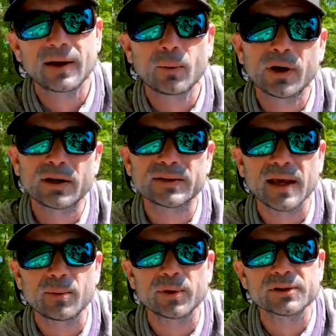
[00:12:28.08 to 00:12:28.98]
Tacuera's
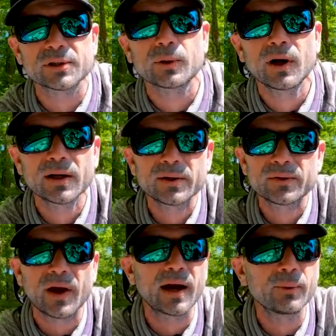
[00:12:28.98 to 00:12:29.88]
had a bunch of
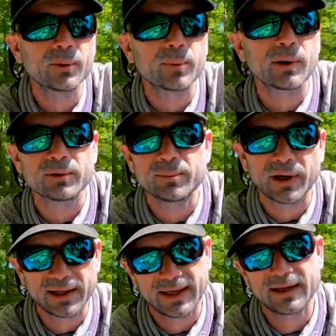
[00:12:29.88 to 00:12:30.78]
Corrados, I would probably
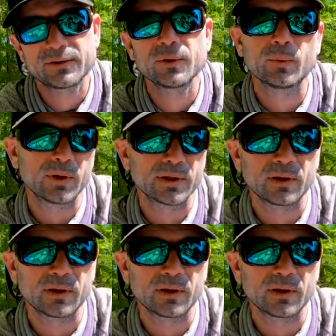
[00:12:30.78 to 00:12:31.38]
buy an 8.2-1,